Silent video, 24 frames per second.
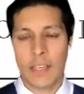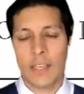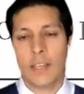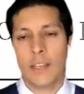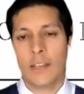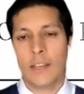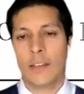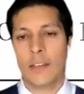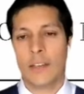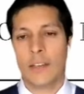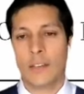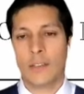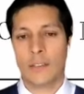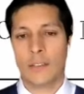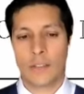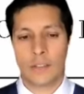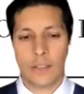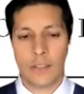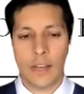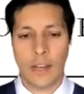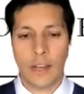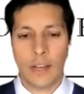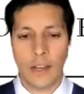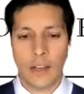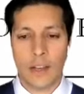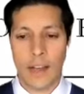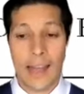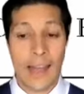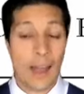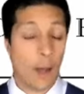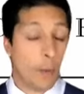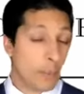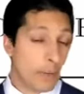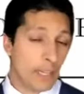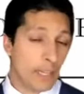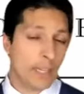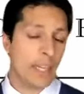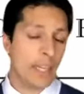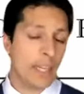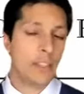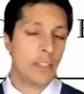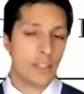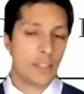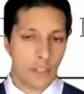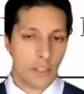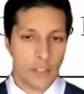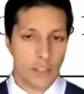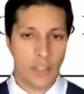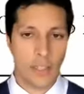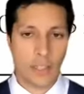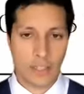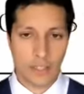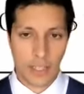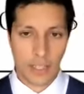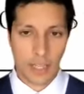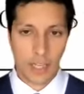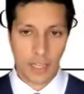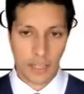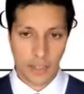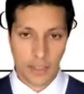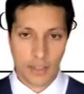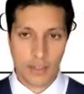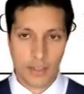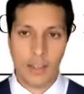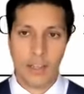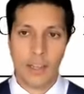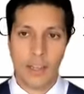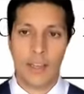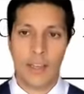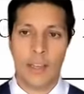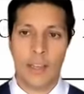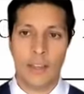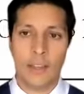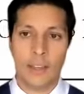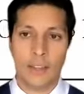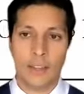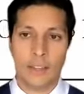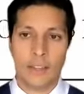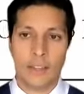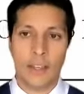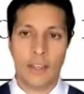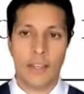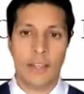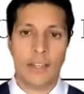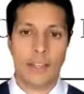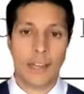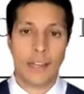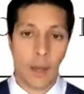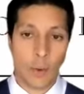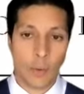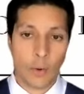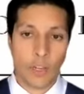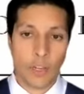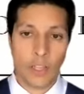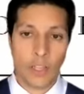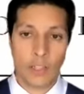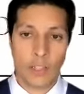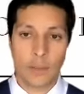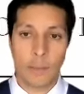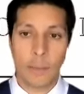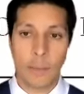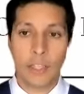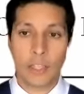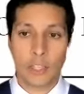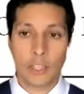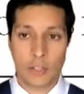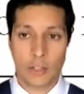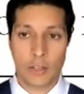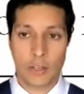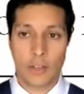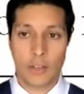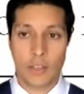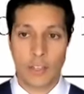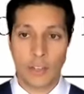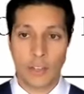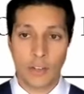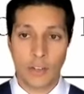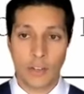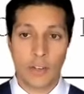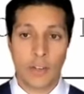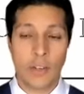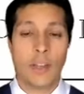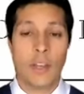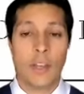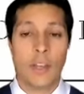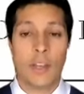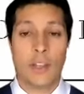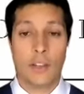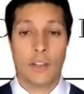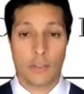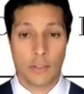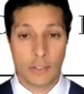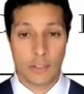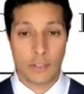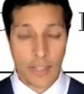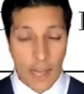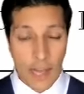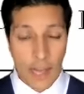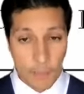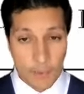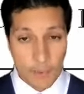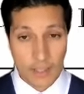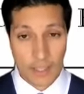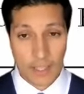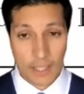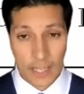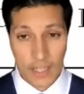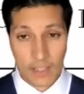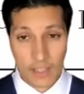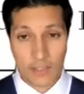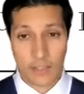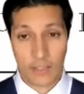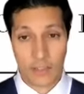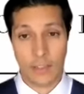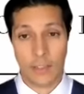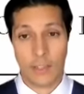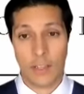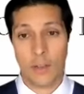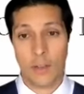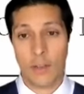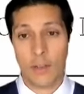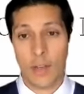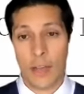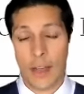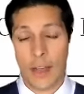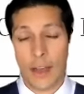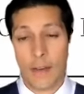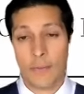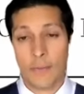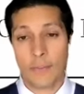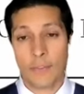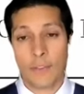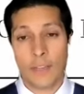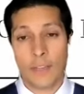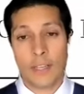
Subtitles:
is how many cases are you going to take, and how are you going to make sure that you're on top of the cases that you have